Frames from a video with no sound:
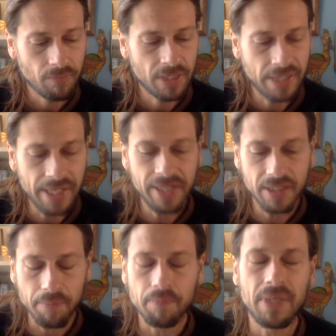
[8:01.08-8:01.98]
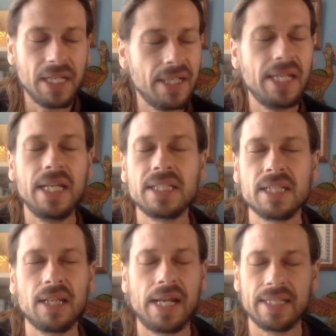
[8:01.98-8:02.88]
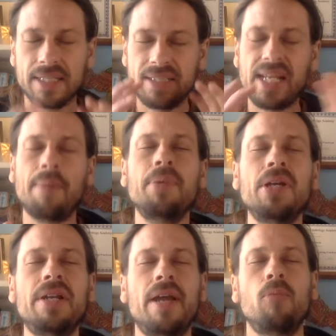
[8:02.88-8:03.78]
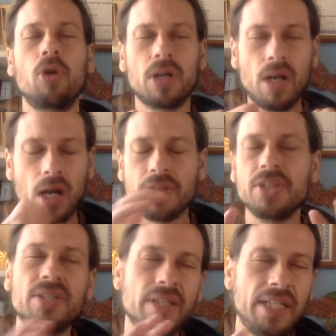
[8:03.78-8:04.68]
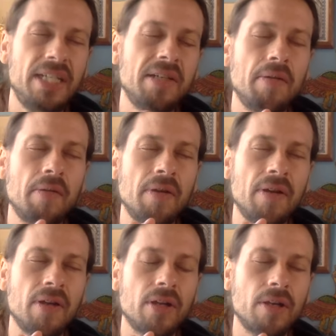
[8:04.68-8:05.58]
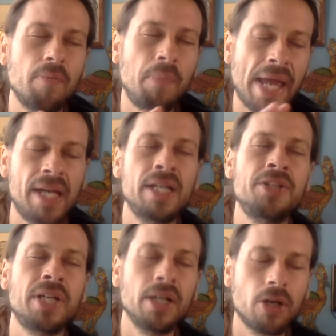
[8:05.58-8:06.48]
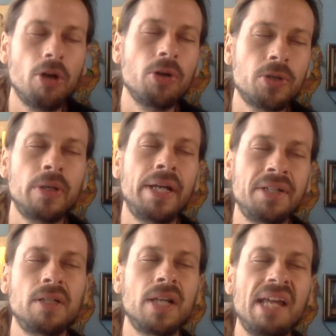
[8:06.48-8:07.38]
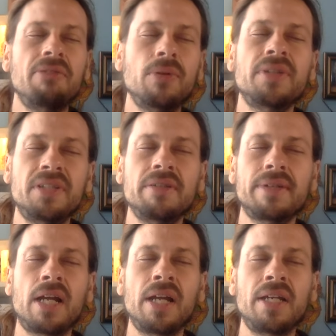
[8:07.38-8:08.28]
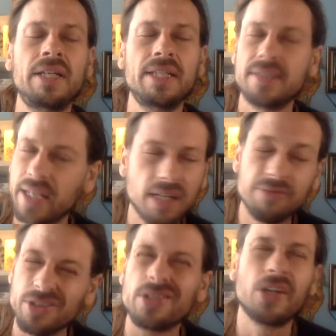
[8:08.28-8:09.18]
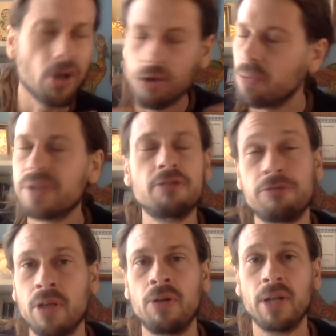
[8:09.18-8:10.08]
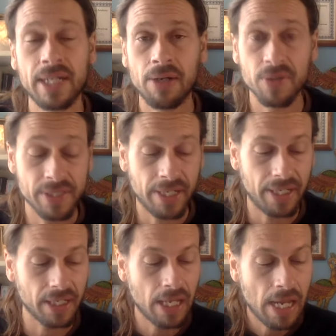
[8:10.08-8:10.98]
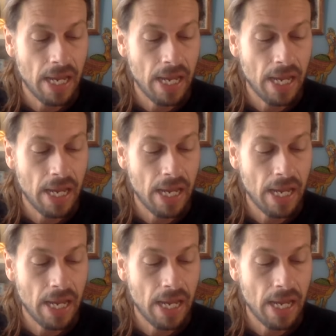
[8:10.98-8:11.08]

Needing to like step in and more consciously manage and co-create your life with the divine instead of just going with the flow, like I was saying.